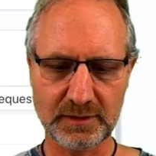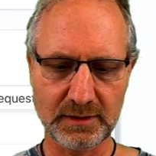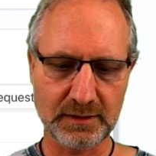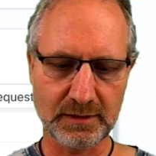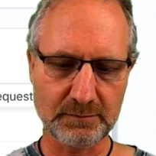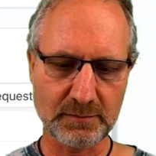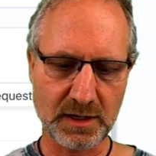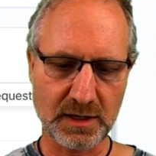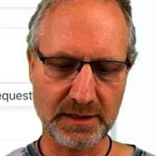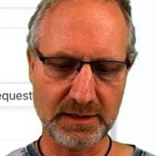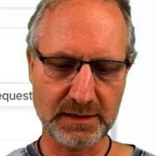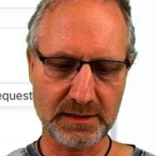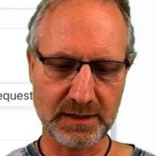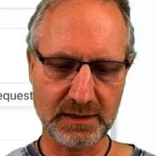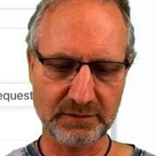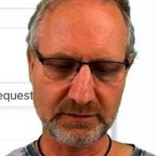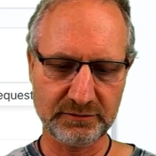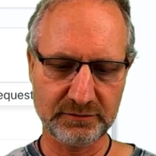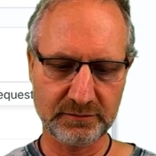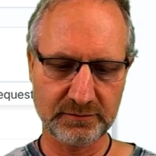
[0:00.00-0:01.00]
In my
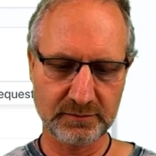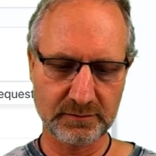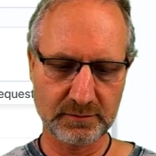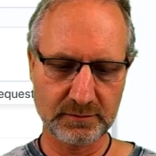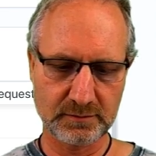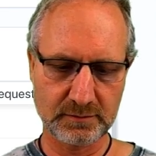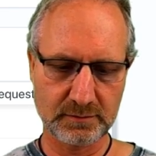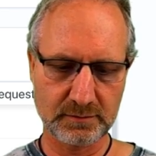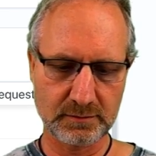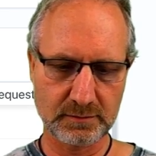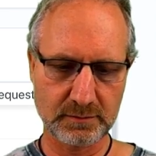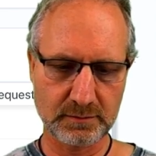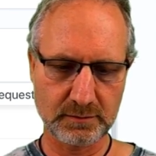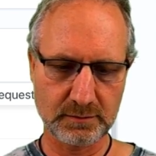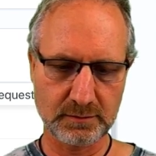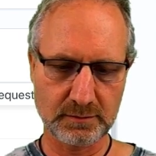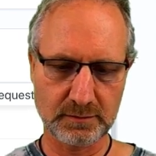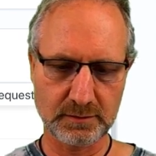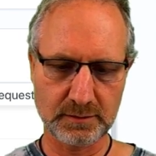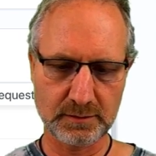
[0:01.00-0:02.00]
case,
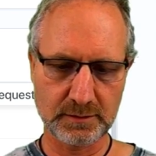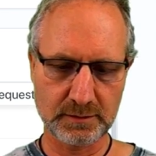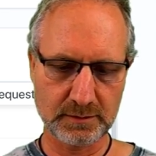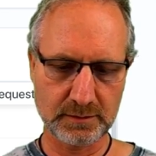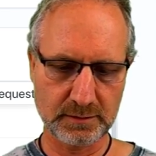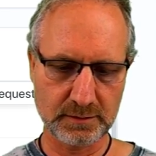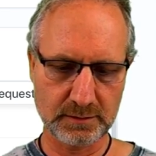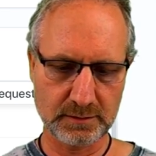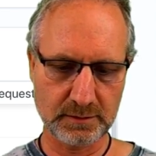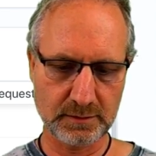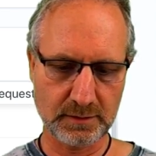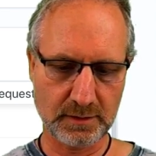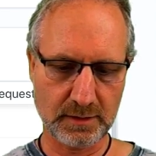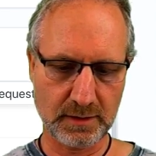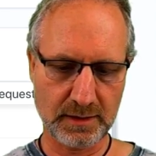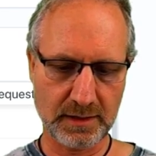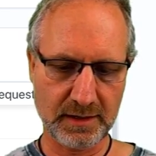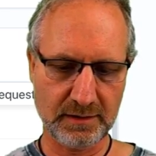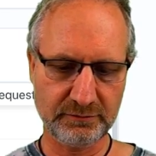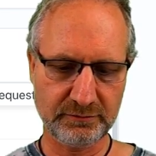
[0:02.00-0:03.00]

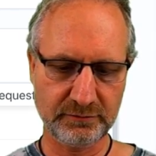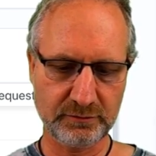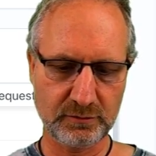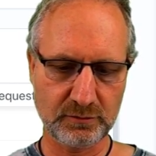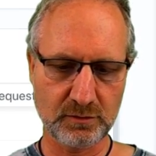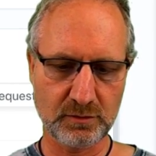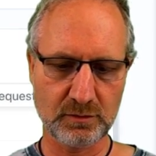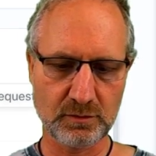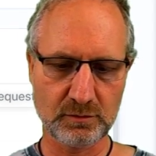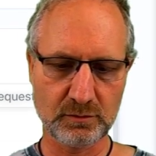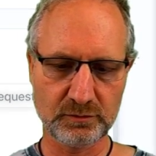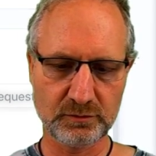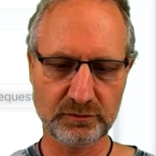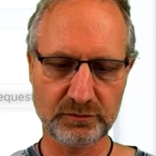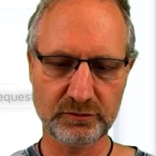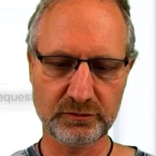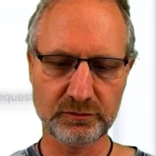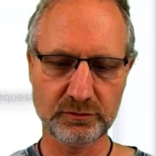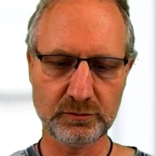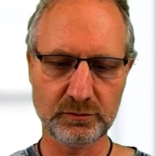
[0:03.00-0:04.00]
I have to go
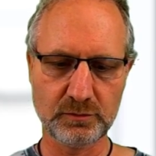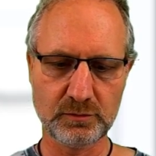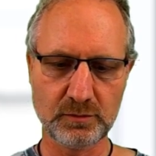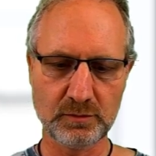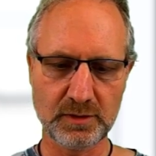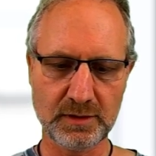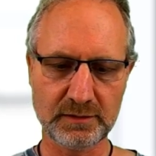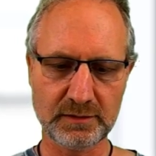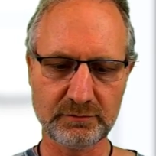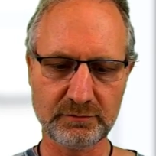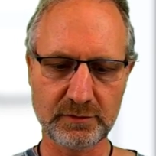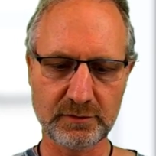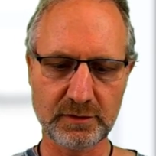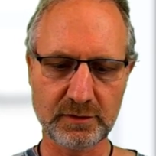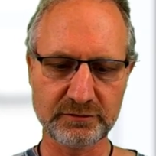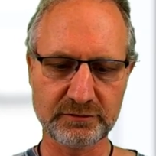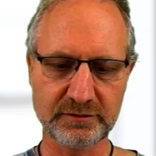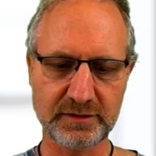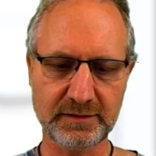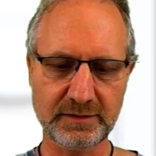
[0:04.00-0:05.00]
to
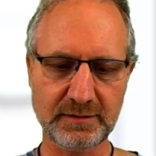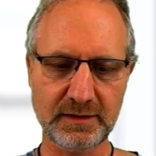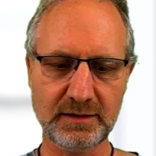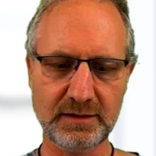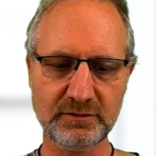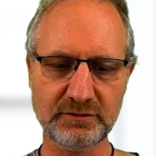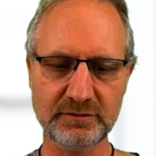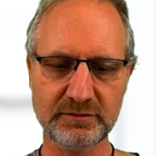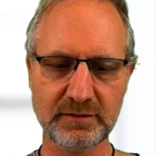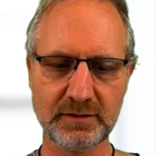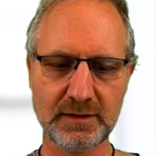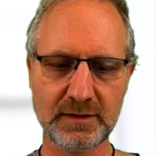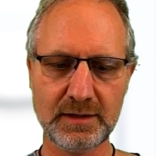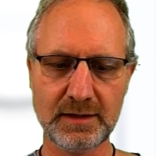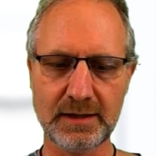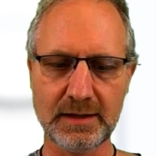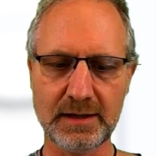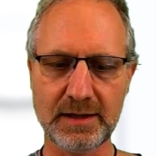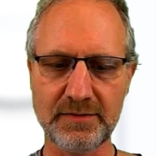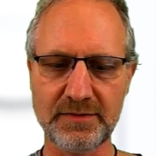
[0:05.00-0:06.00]
advanced settings,
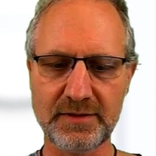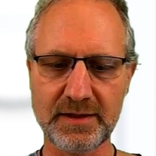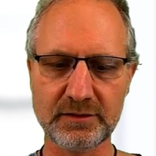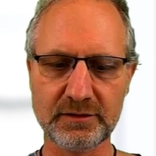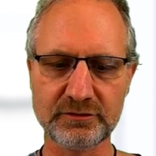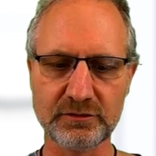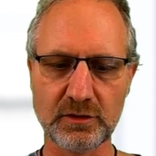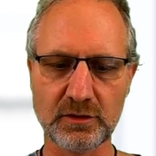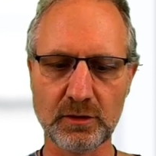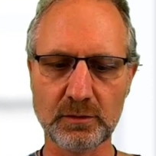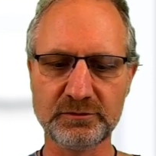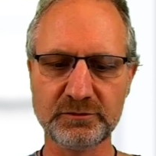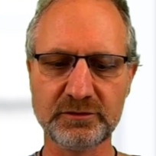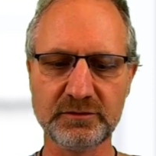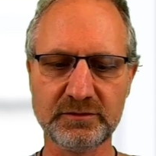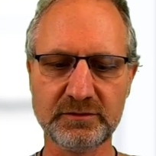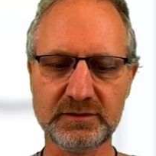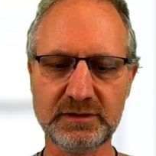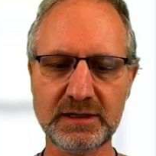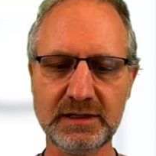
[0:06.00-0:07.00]
and there's an
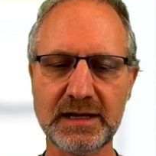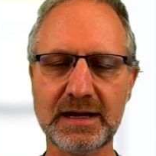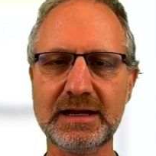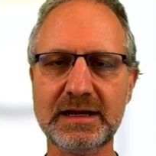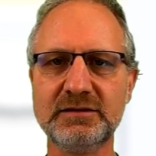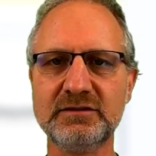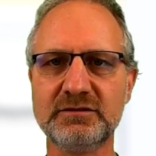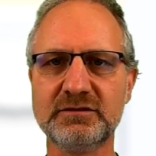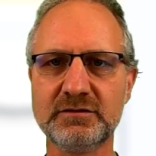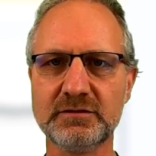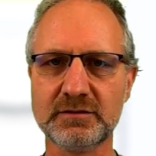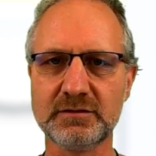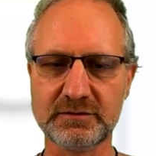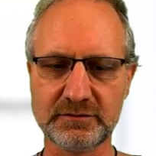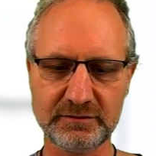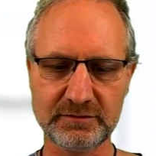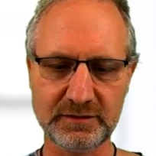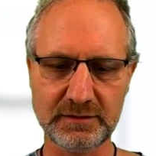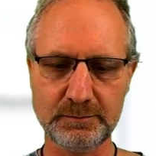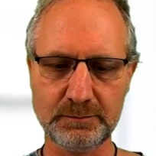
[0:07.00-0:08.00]
option
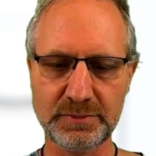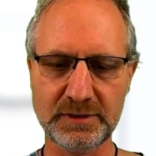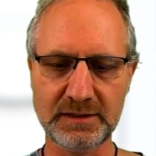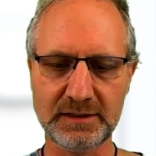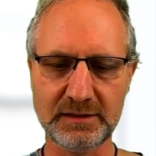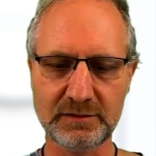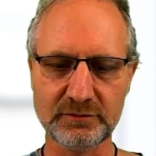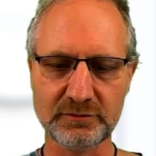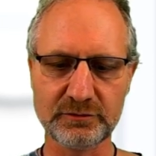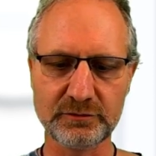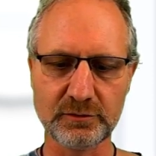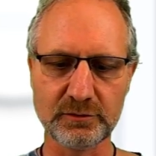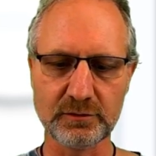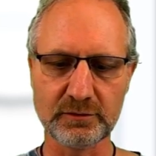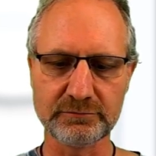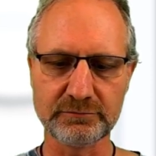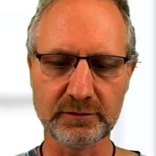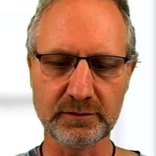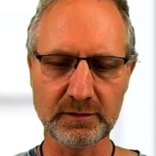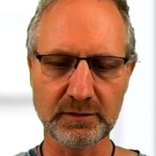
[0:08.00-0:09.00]
DHCP
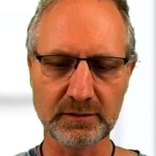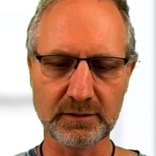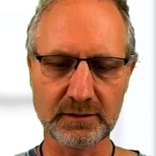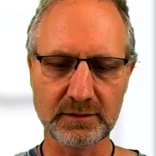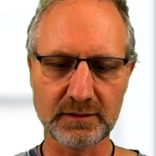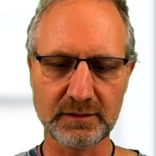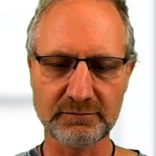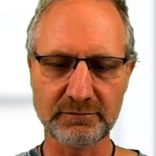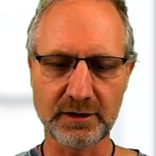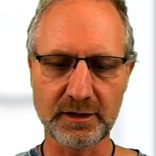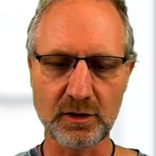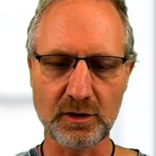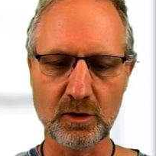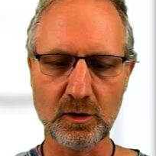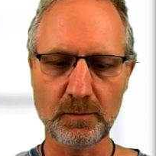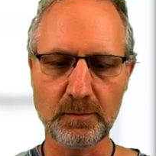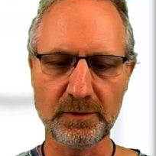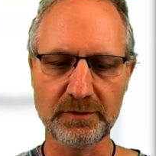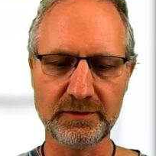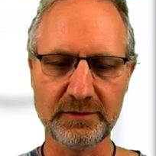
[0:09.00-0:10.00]
server. If I
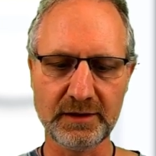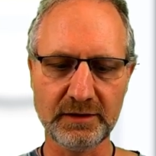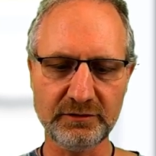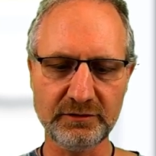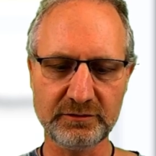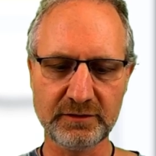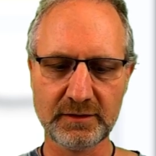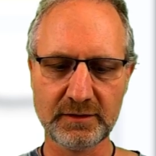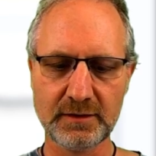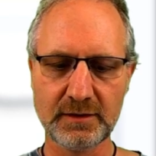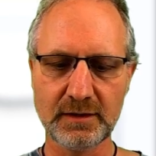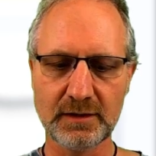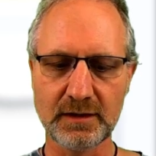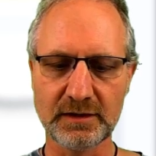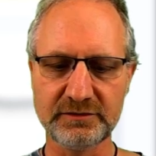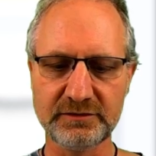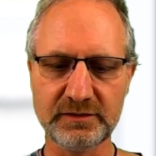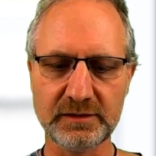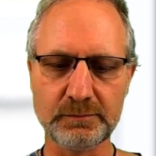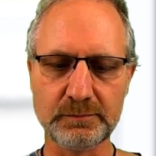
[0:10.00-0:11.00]
open this,
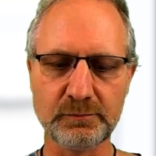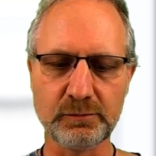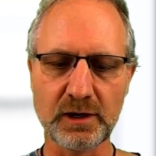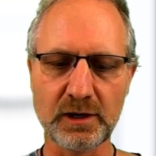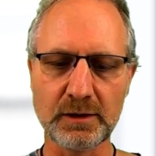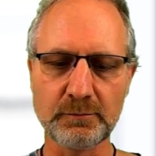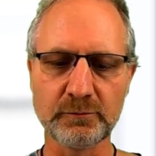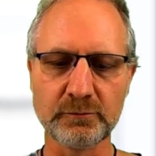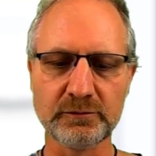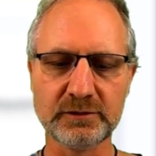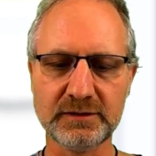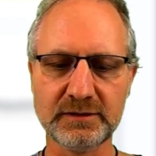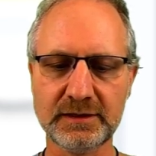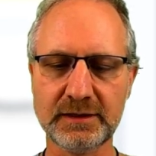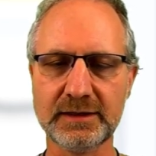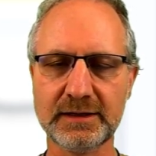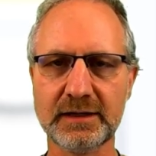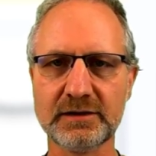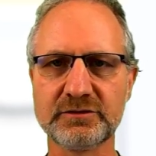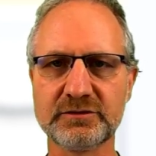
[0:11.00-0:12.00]
I see primary
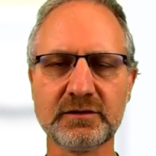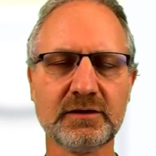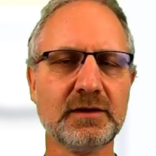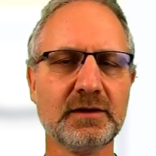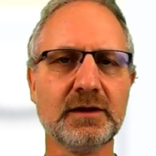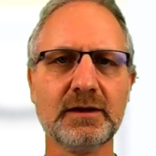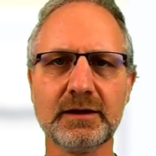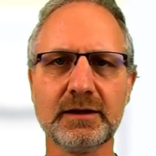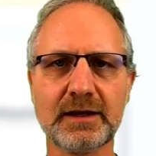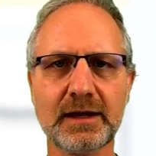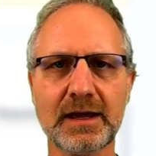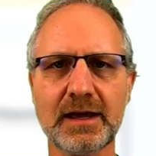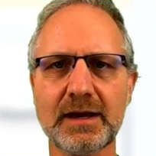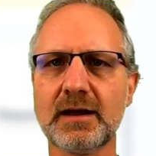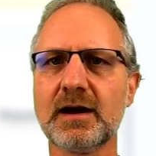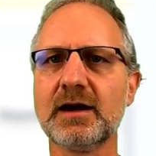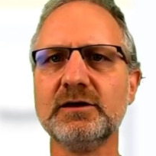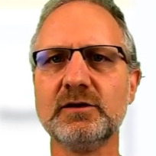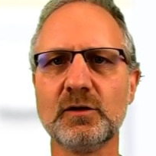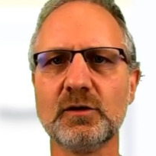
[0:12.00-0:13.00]
DNS.
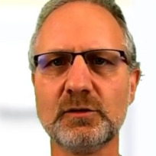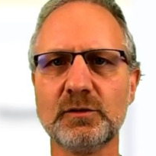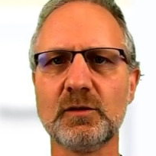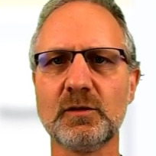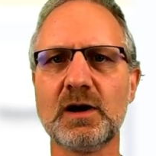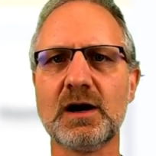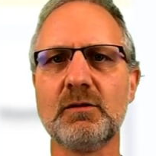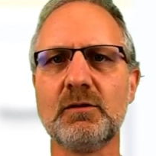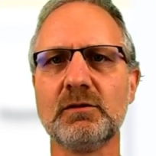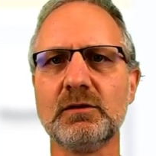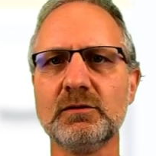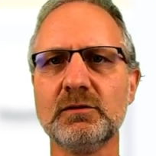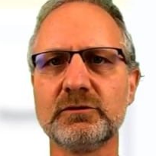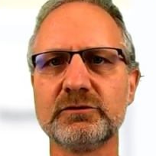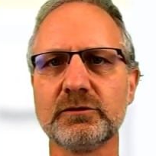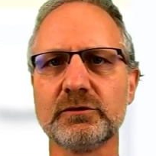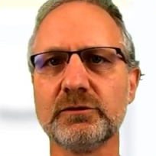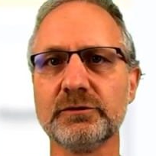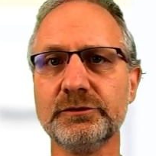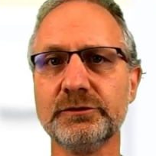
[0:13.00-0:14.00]
Again, I don't know how it
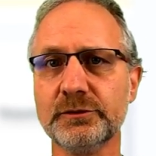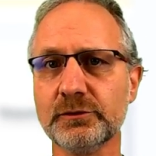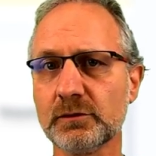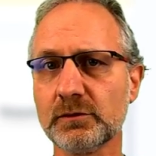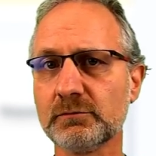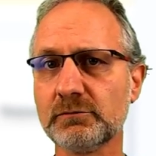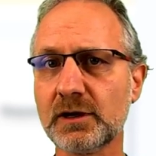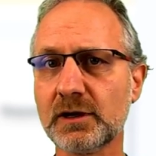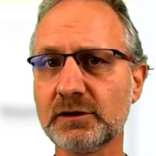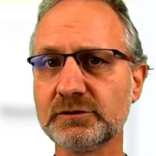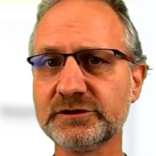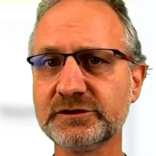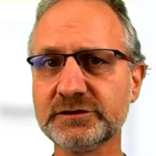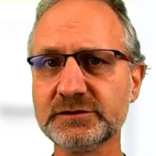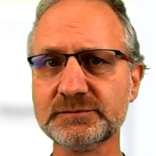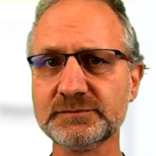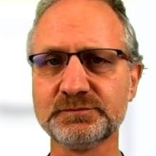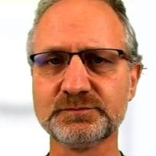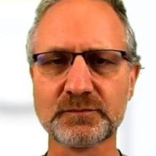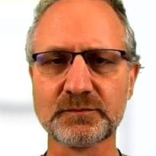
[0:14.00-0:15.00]
looks on your
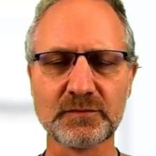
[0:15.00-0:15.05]
router,